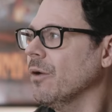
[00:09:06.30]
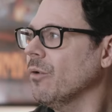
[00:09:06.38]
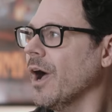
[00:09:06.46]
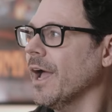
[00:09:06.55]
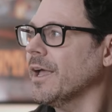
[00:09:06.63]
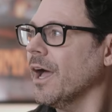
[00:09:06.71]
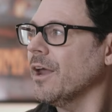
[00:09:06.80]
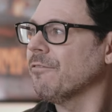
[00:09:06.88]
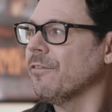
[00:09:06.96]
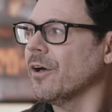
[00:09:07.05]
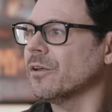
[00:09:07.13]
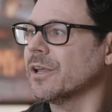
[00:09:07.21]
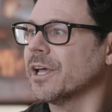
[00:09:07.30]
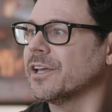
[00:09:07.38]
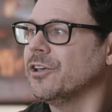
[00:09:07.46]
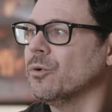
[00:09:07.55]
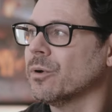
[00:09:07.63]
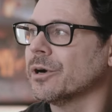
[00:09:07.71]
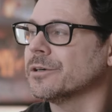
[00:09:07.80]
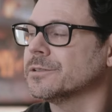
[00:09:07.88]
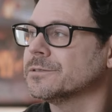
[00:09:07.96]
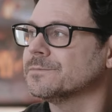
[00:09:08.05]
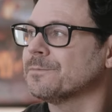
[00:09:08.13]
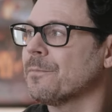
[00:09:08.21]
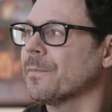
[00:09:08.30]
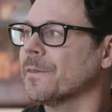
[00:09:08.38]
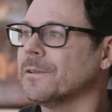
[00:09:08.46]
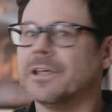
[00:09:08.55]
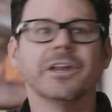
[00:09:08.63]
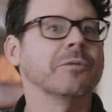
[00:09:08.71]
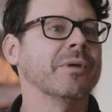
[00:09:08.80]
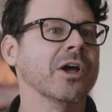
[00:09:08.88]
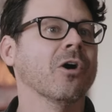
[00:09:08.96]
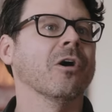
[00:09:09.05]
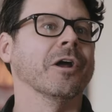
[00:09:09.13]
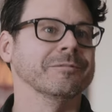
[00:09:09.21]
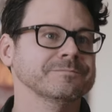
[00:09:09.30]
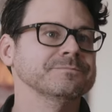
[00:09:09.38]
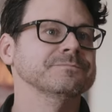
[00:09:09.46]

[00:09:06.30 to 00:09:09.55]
Well, I kind of felt like you were leading me on.